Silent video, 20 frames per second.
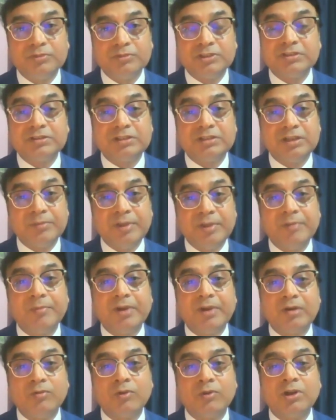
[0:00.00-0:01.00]
Just
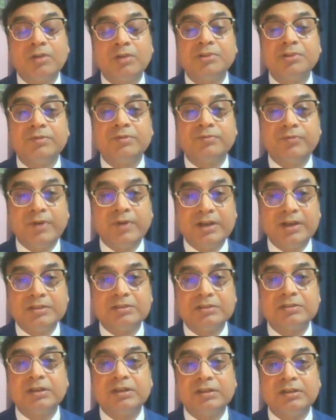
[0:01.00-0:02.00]
remember, one of the
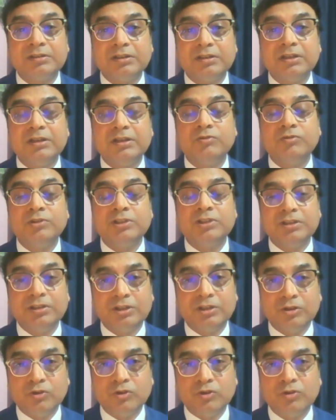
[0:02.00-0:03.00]
first country
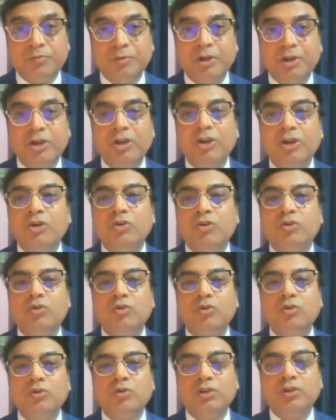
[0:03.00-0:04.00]
within Europe
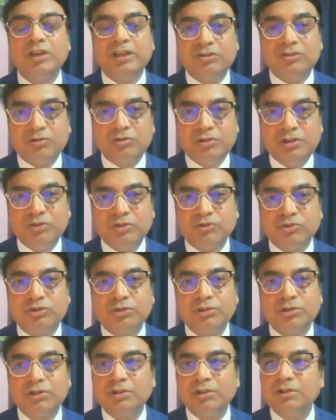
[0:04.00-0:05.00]
who
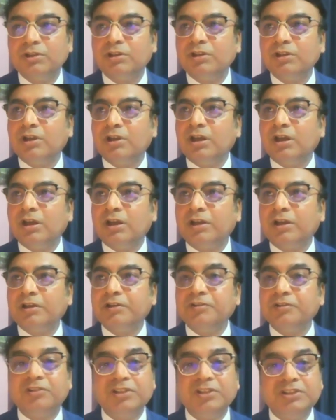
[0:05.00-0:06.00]
introduced
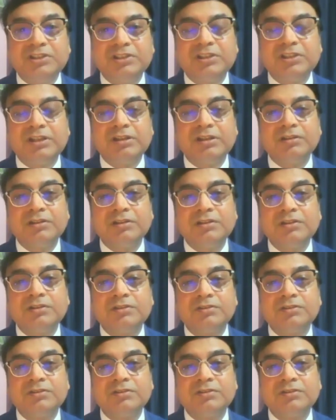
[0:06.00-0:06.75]
digital